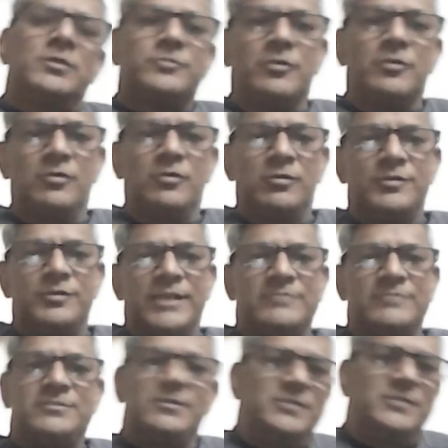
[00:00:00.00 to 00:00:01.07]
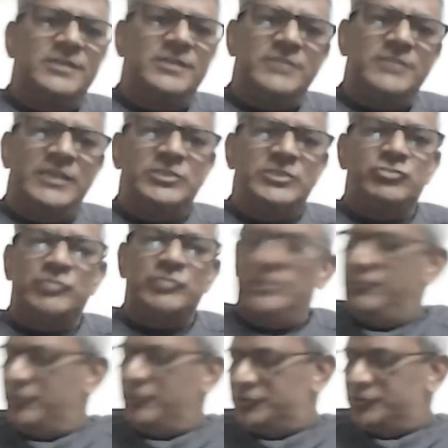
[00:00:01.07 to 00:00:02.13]
So that's
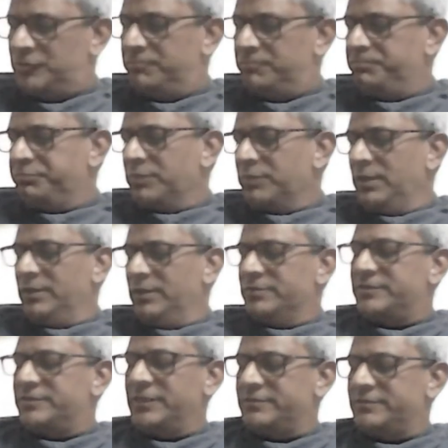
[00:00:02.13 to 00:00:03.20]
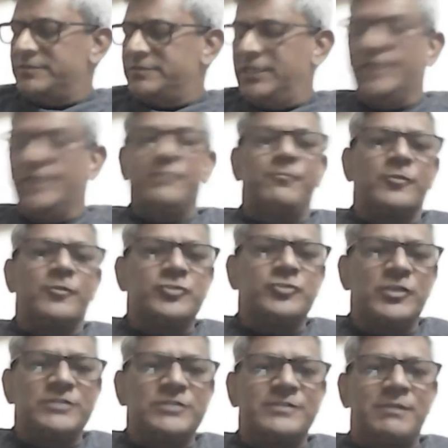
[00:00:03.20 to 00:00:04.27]
attitudinal function. Second
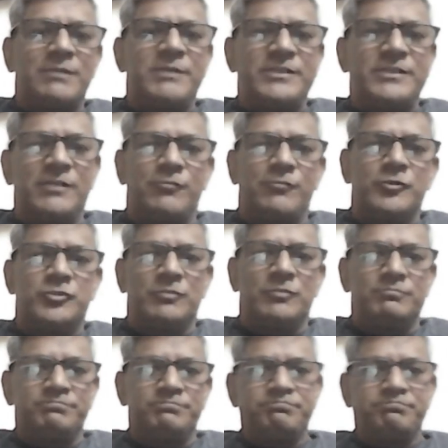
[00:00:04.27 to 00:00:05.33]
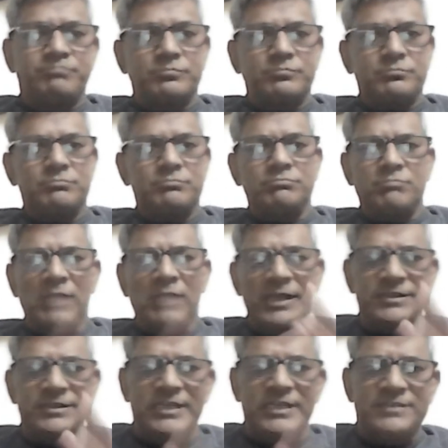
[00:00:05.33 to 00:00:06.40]
function is grammatical function.
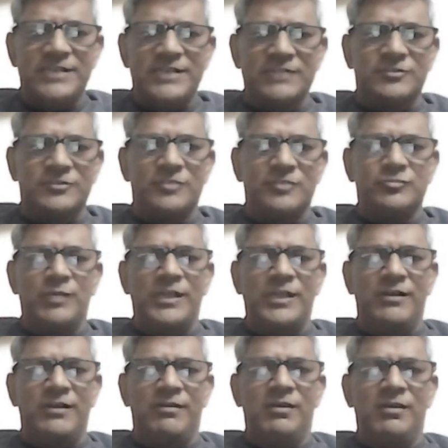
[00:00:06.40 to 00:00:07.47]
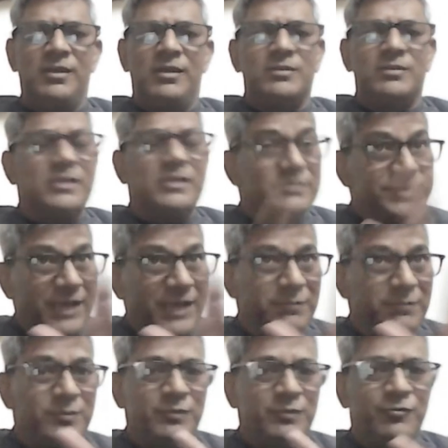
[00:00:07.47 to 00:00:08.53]
It tells us whether the
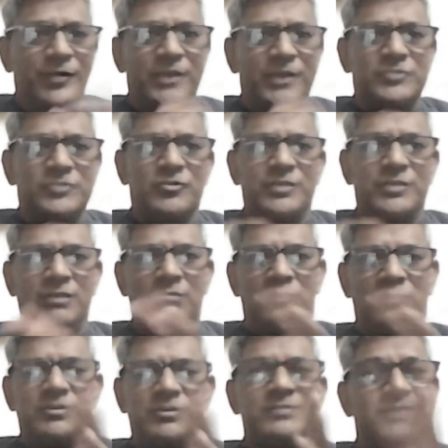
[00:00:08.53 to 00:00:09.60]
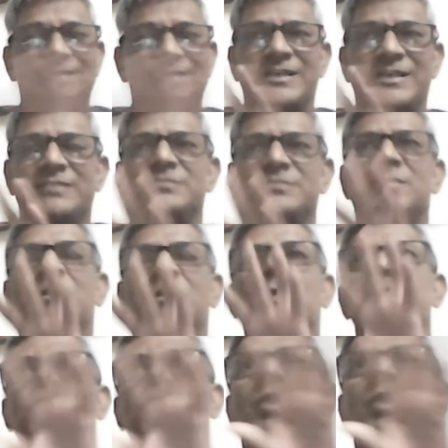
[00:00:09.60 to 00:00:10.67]
type of the phrase or the sentence,
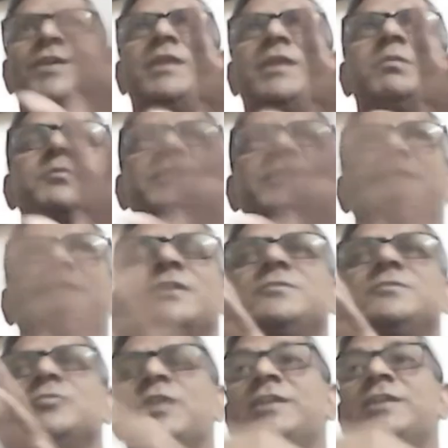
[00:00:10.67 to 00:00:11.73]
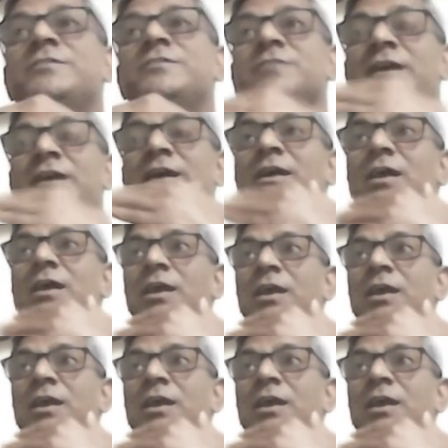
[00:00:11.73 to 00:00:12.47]
so one type of sentence, whether it's an